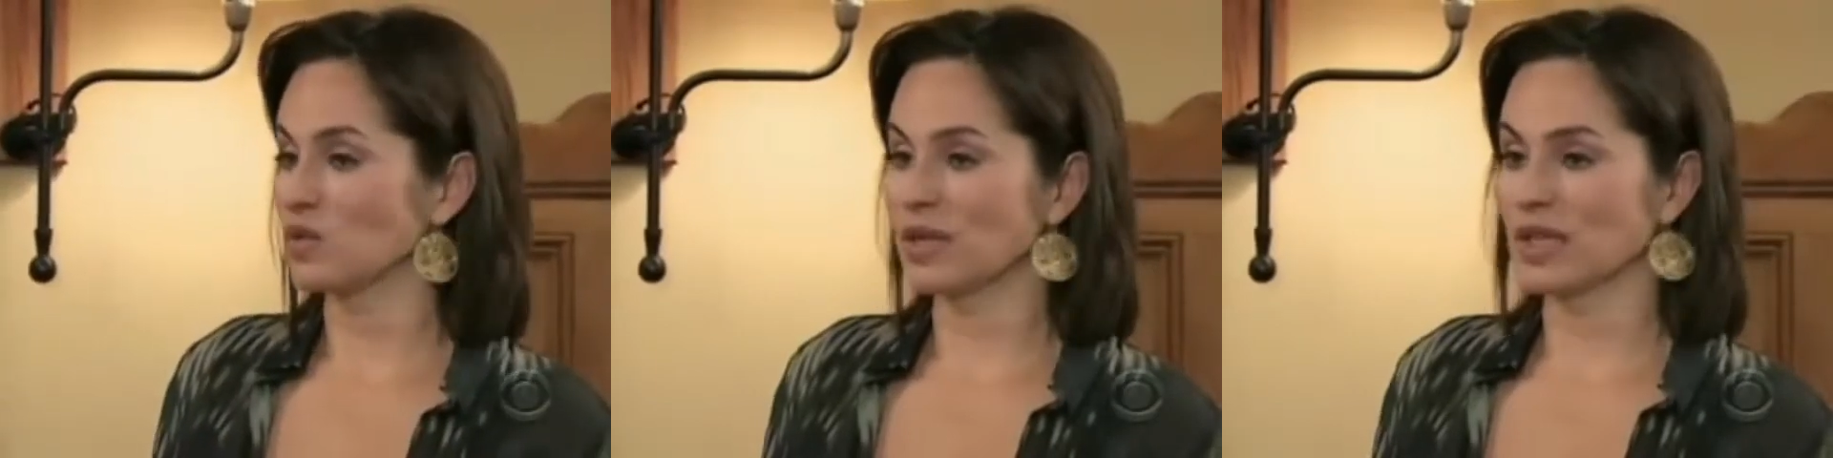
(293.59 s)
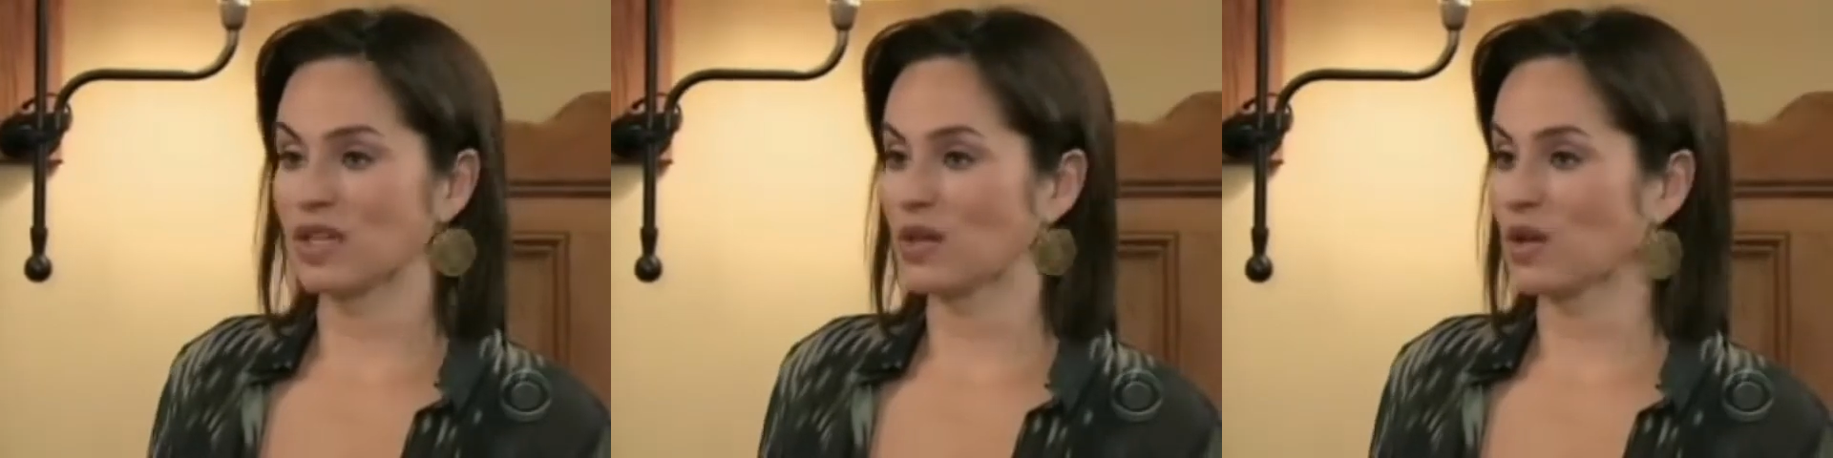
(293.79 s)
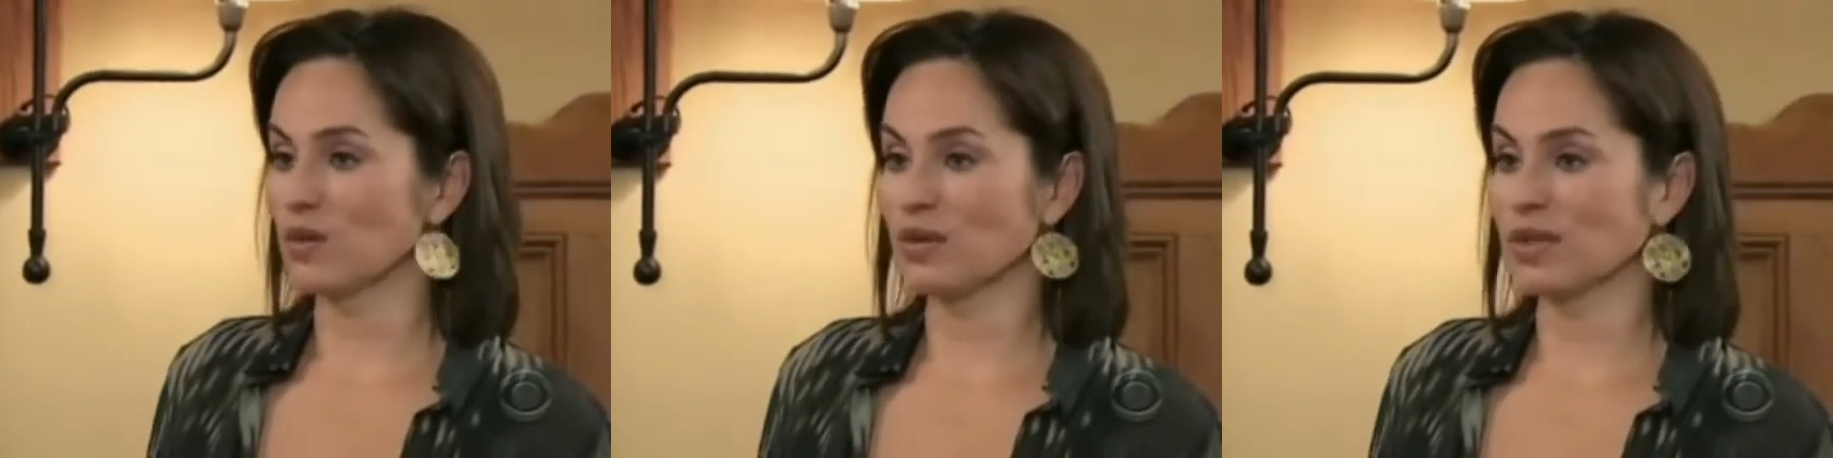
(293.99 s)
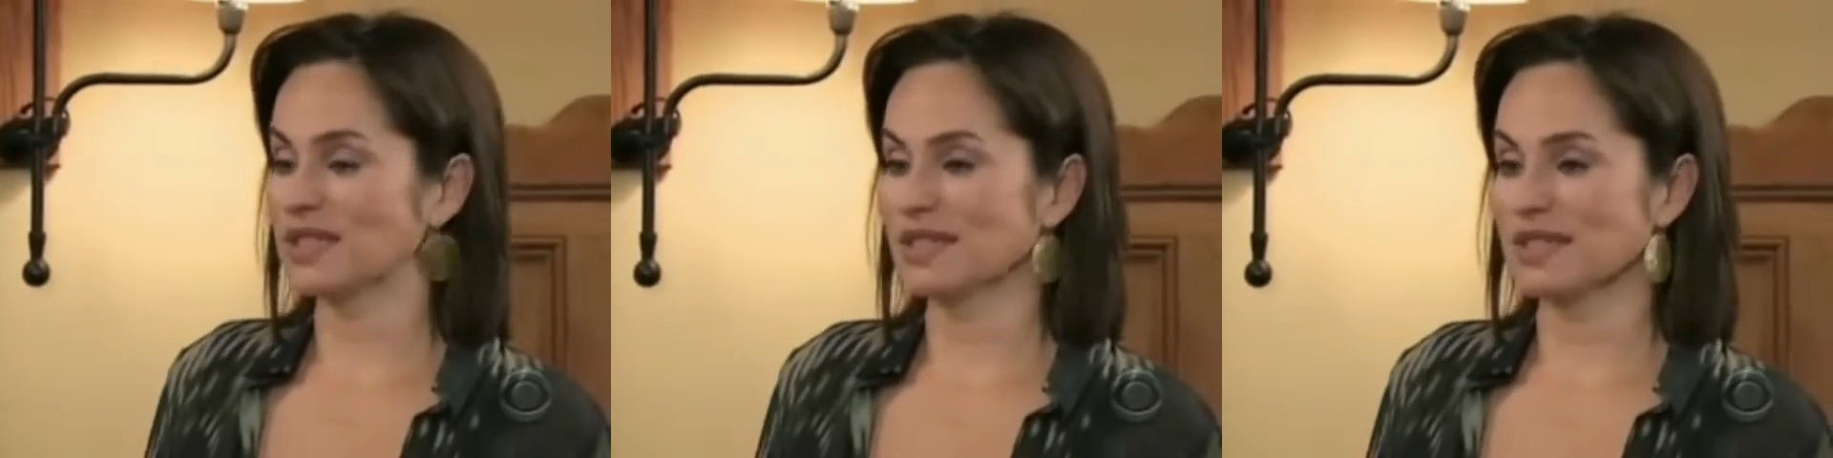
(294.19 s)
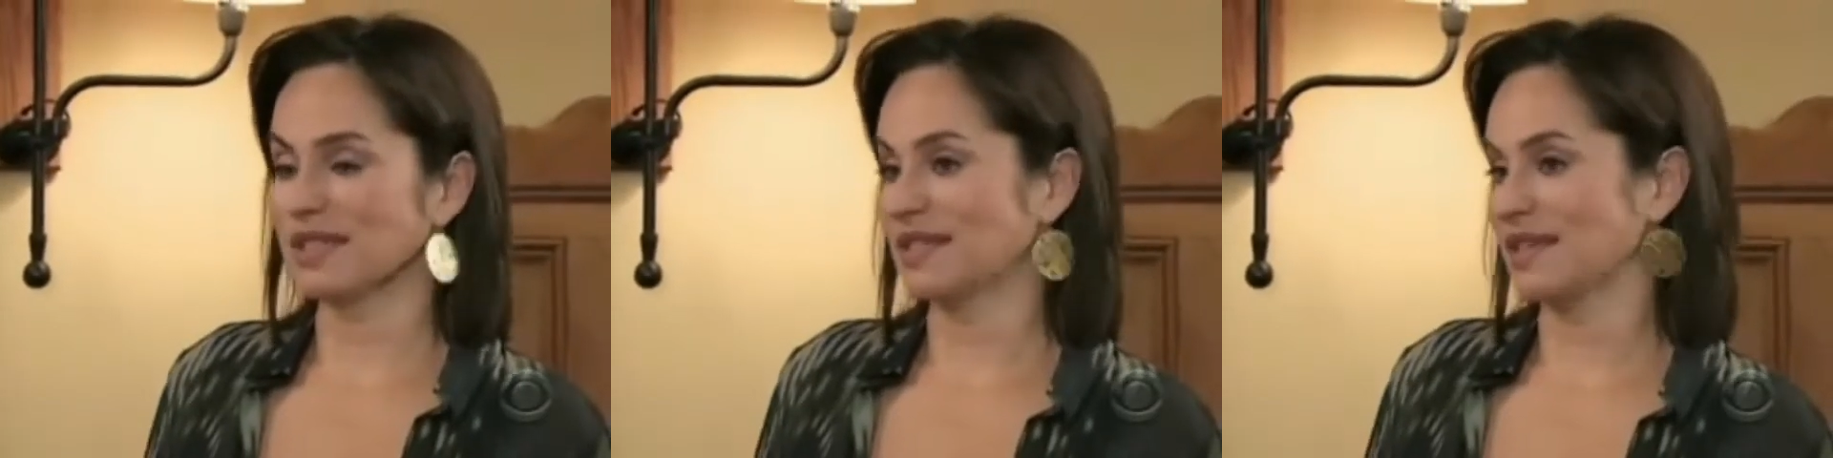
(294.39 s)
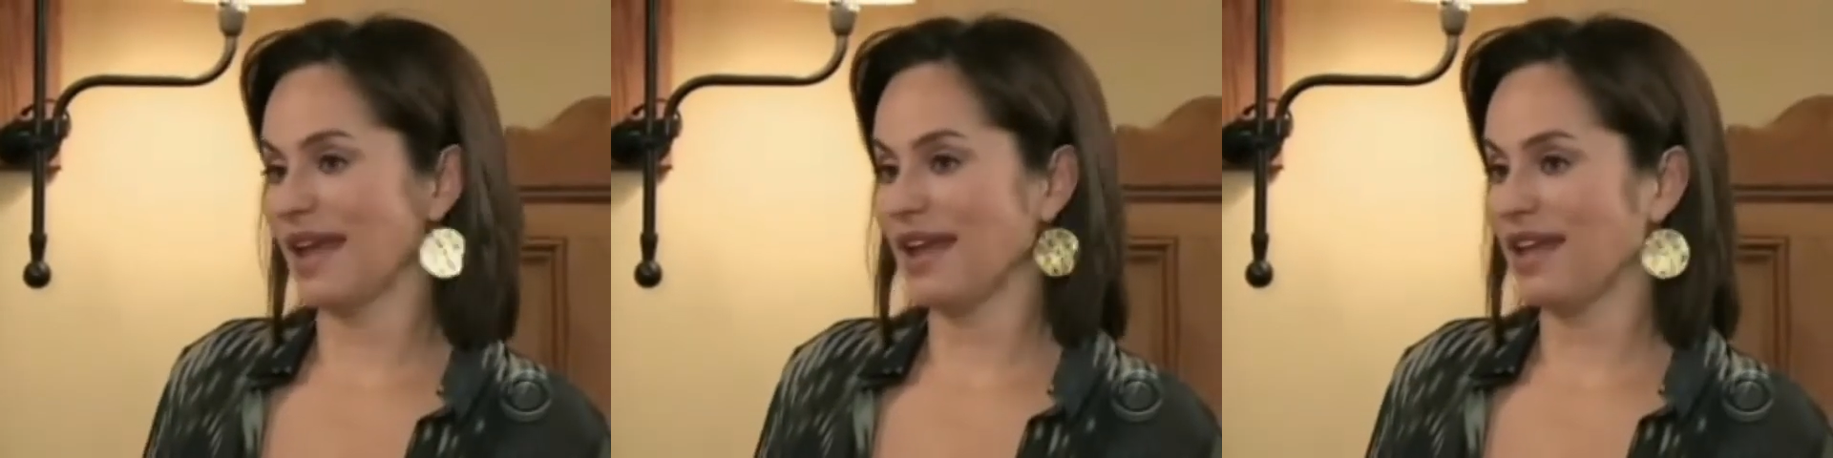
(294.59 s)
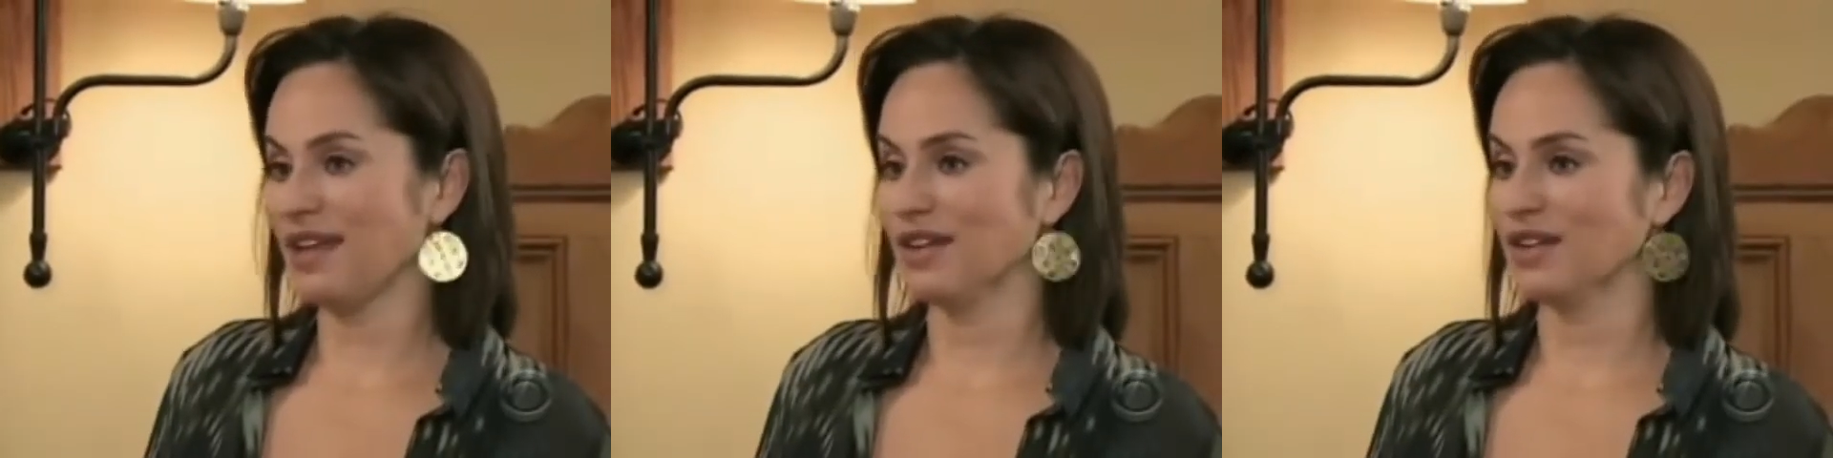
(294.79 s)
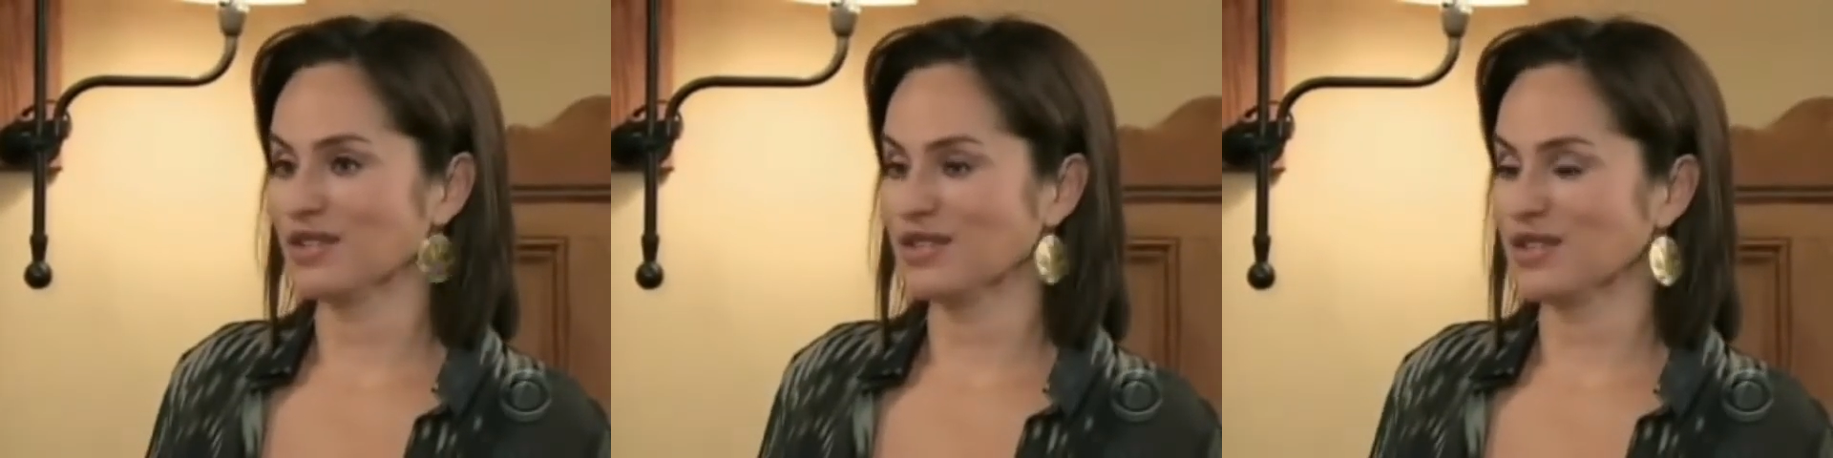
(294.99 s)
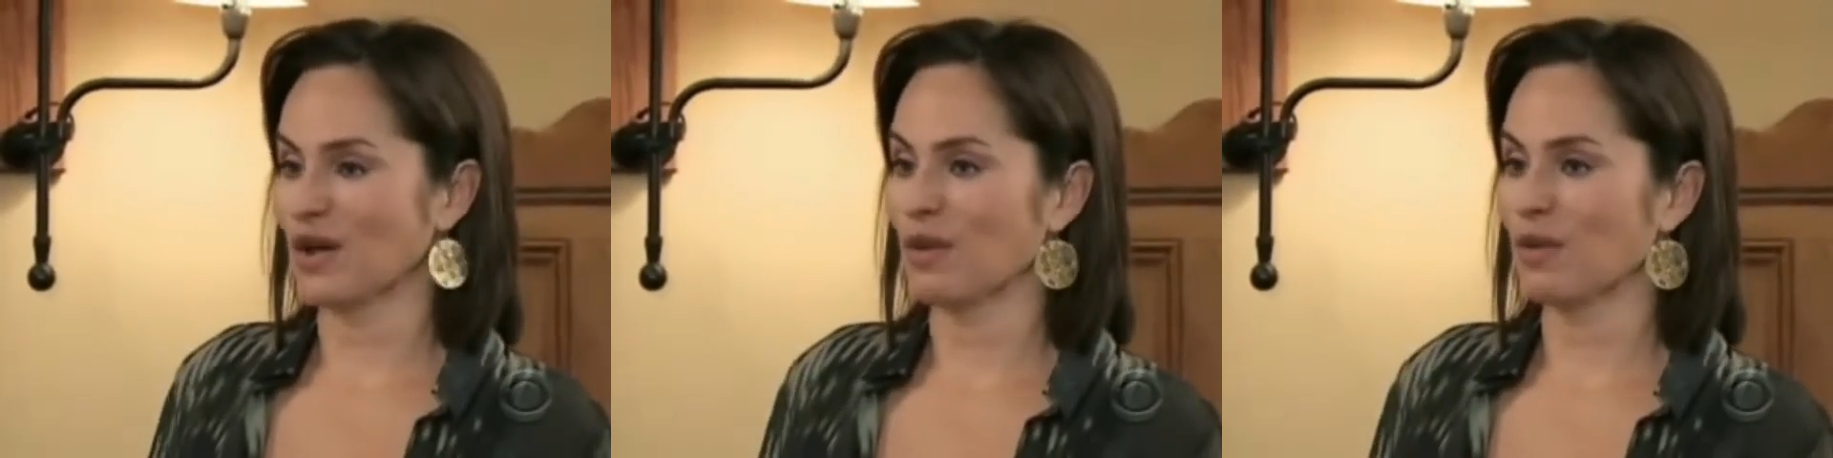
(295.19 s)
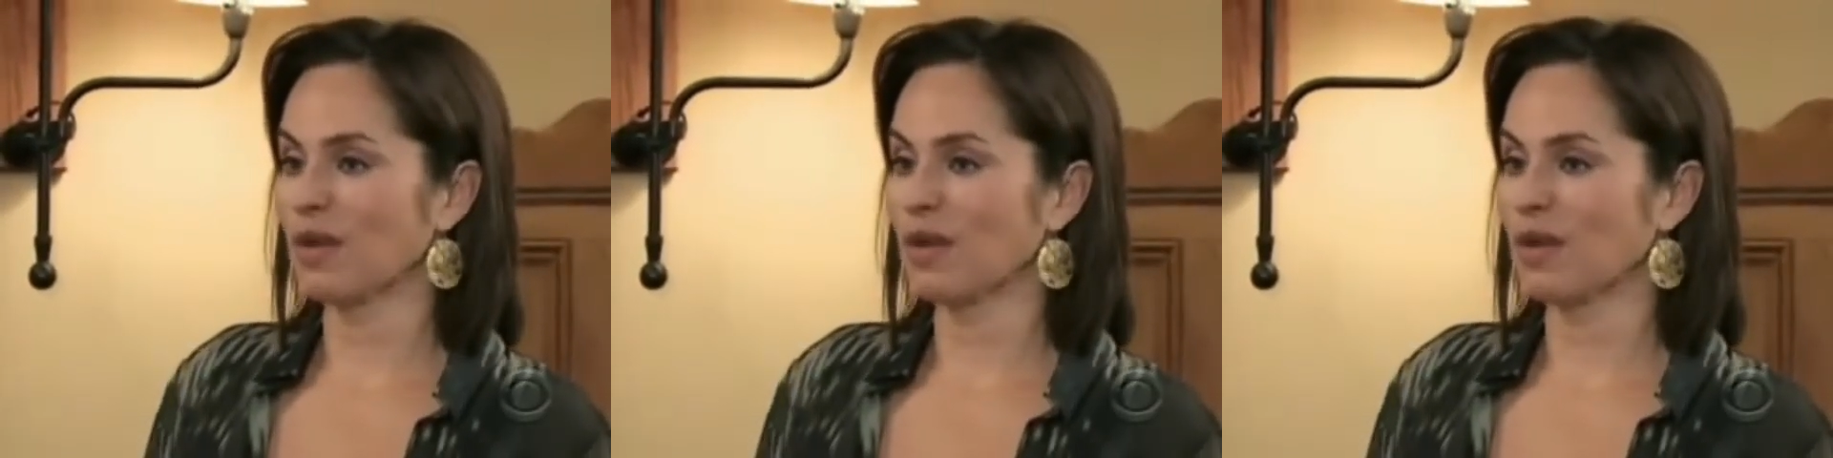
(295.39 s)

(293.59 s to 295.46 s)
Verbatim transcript: really no reason to stay here, so